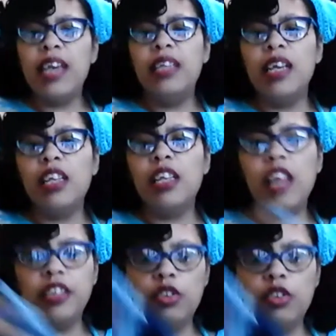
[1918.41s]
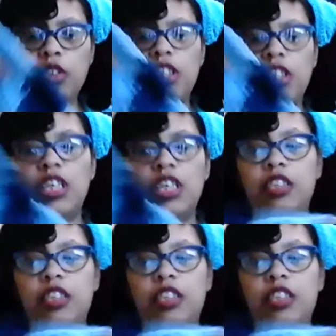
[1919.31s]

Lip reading: and then cluster stitch